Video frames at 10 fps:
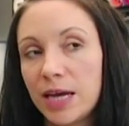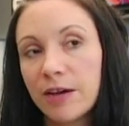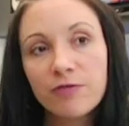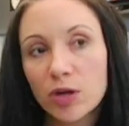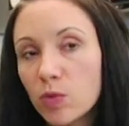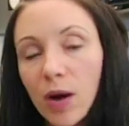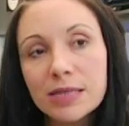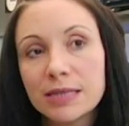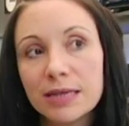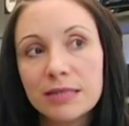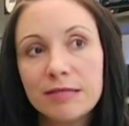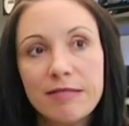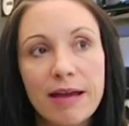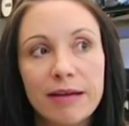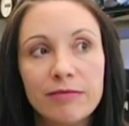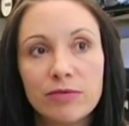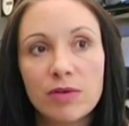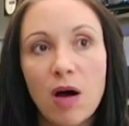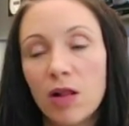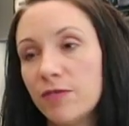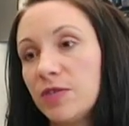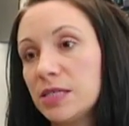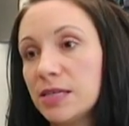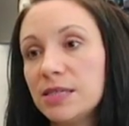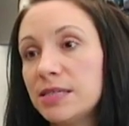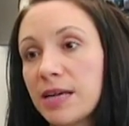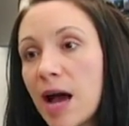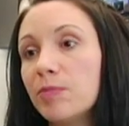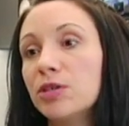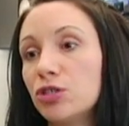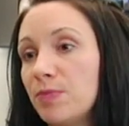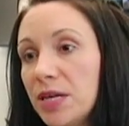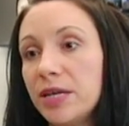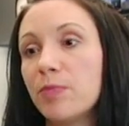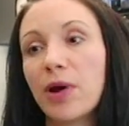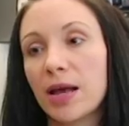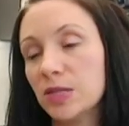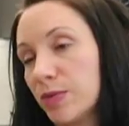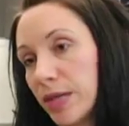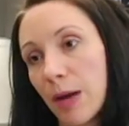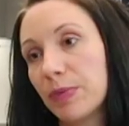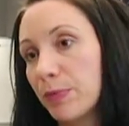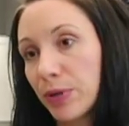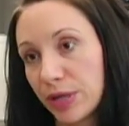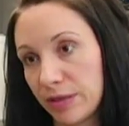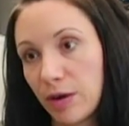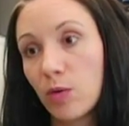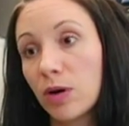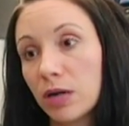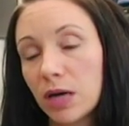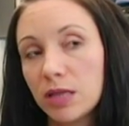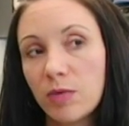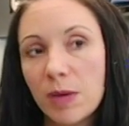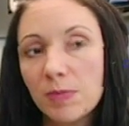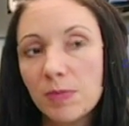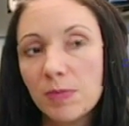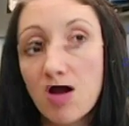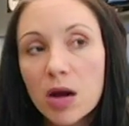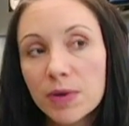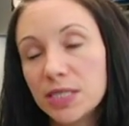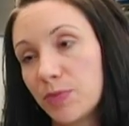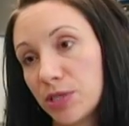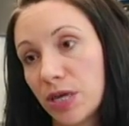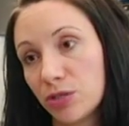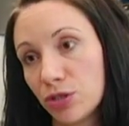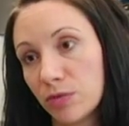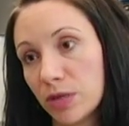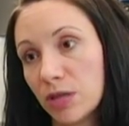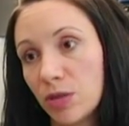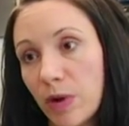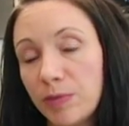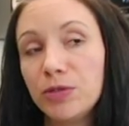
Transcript: If there wasn't, then all of these established media brands would not be putting their work on the web. So there are ways to protect your work on the web.